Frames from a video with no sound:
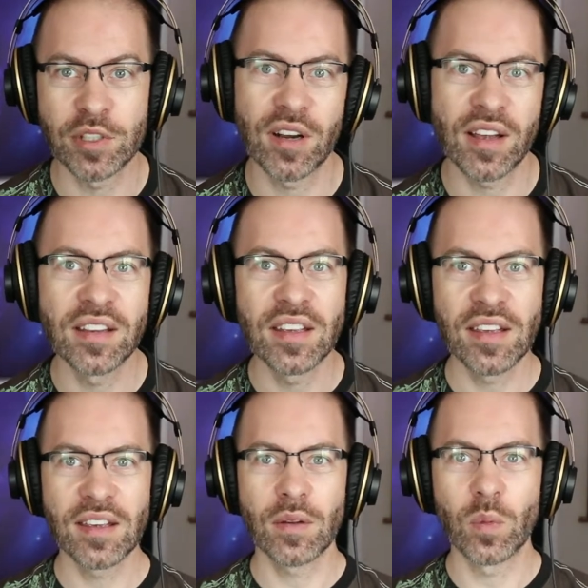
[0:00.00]
but you're not
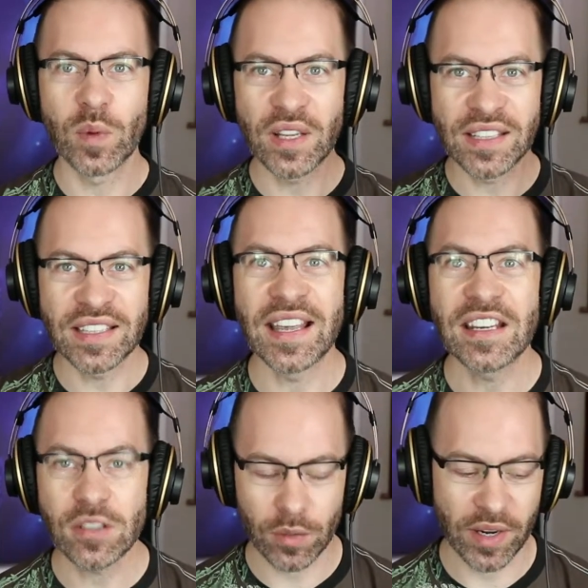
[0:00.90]
really
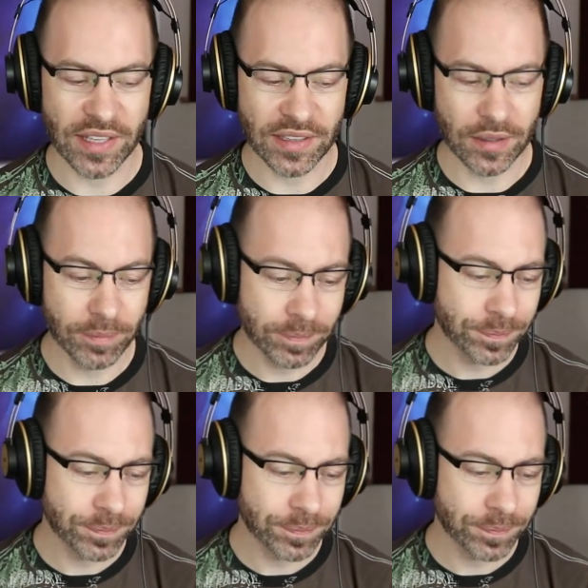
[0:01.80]
integrating them.